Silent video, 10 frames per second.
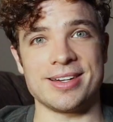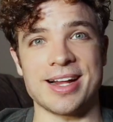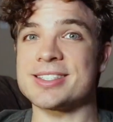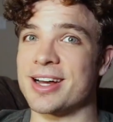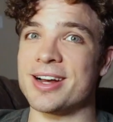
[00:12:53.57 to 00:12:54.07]

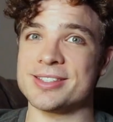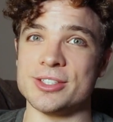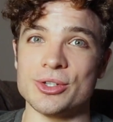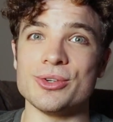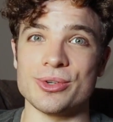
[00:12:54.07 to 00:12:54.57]
That's hard to
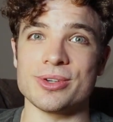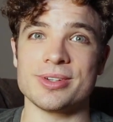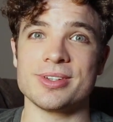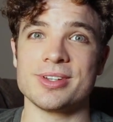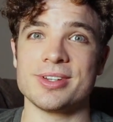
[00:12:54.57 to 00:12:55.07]
do.
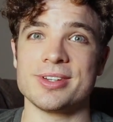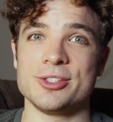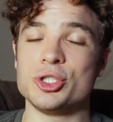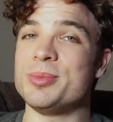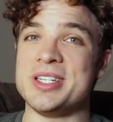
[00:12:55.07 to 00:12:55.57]

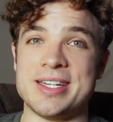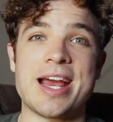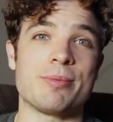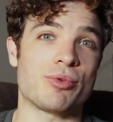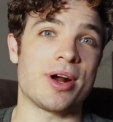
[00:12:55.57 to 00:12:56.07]
You should be
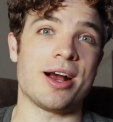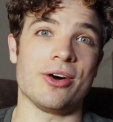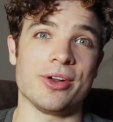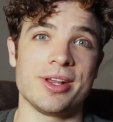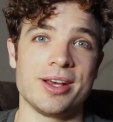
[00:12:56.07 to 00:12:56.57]
damn
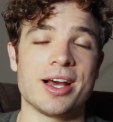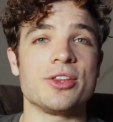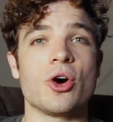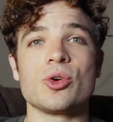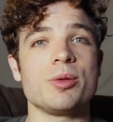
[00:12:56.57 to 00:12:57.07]
proud. And
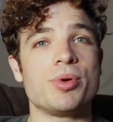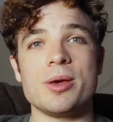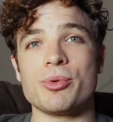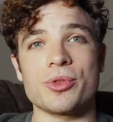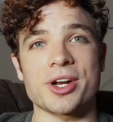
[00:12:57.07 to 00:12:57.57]
the only
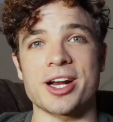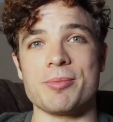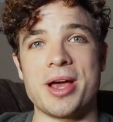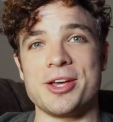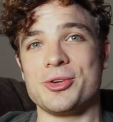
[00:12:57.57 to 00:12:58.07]
people that are gonna
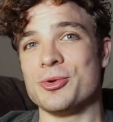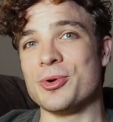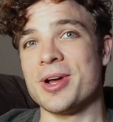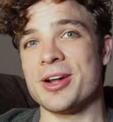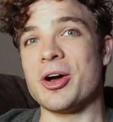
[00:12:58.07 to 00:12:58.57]
make
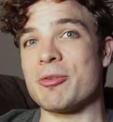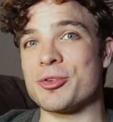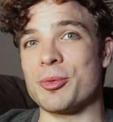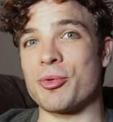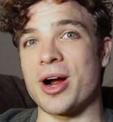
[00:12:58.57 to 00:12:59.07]
you not
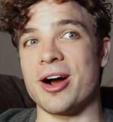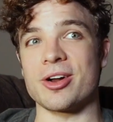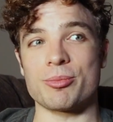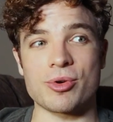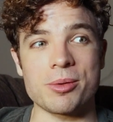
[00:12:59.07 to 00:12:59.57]
feel
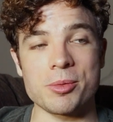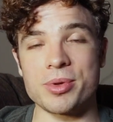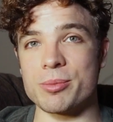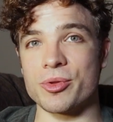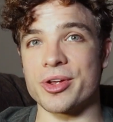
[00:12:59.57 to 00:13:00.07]
proud are probably
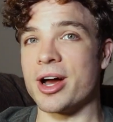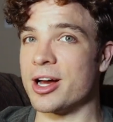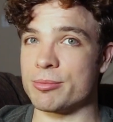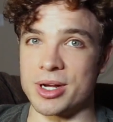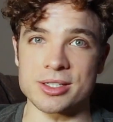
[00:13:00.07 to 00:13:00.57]
people that
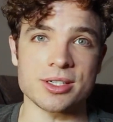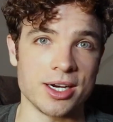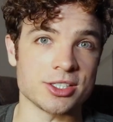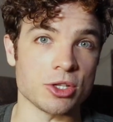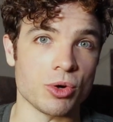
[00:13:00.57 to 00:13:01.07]
aren't
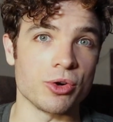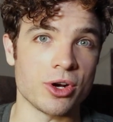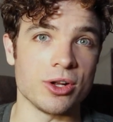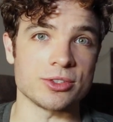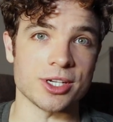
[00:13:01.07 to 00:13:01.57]
monetizing their own
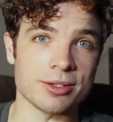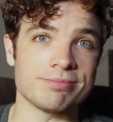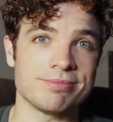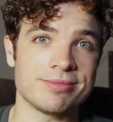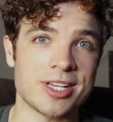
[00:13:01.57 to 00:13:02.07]
content.
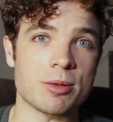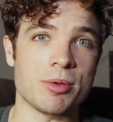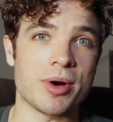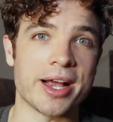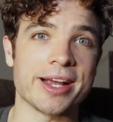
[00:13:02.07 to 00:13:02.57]
That'd
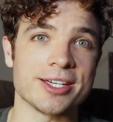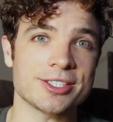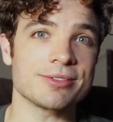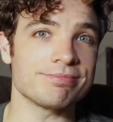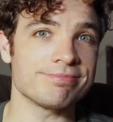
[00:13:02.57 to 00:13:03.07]
be my
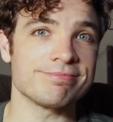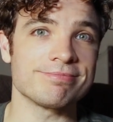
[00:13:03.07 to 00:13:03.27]
guess. How